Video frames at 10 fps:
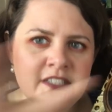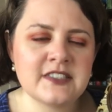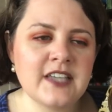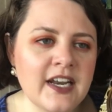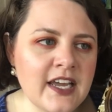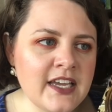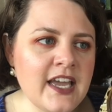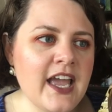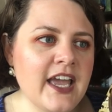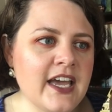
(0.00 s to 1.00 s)

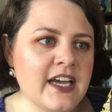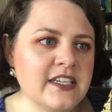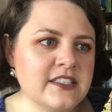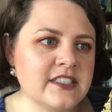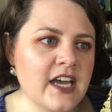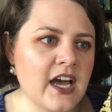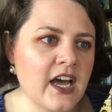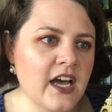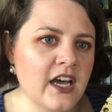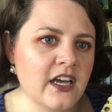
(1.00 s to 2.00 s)
setting and
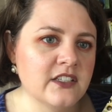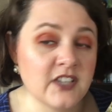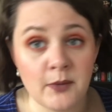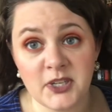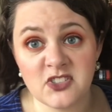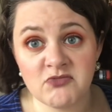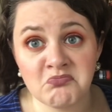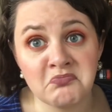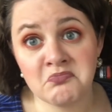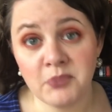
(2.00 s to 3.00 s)
uh, zombies
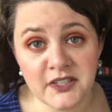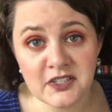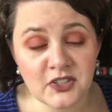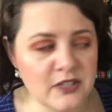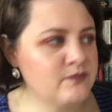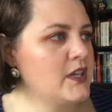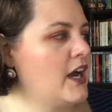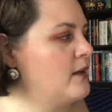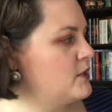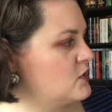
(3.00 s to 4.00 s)
basically,
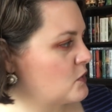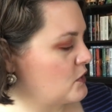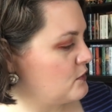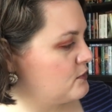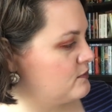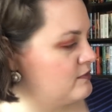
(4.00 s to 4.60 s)
um, is sort of